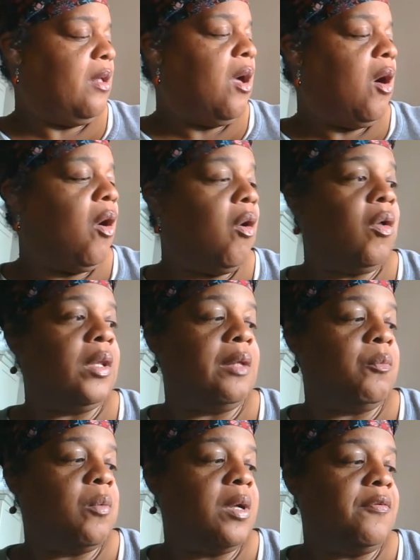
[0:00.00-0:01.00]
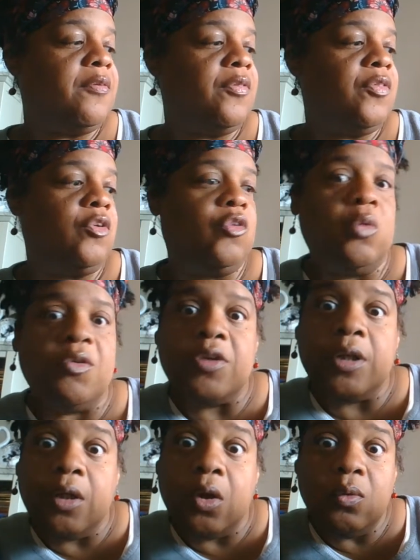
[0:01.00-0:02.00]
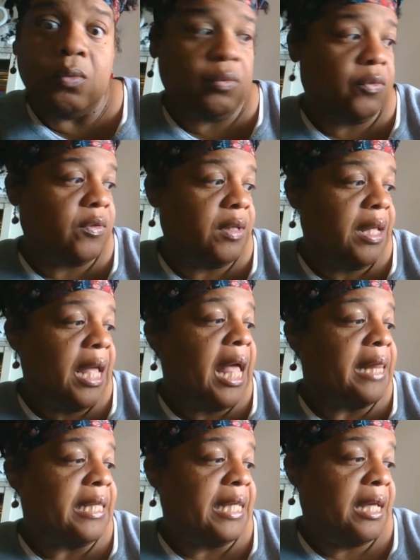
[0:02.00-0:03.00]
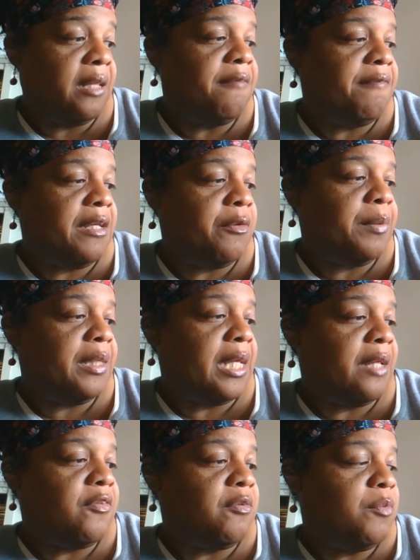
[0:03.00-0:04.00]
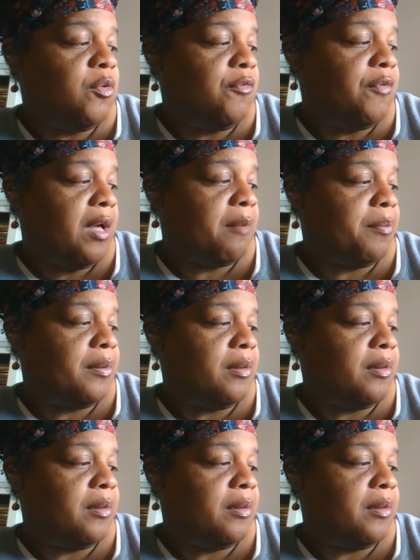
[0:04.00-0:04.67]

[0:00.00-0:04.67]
All at once, the doors closed and the elevator began to move up.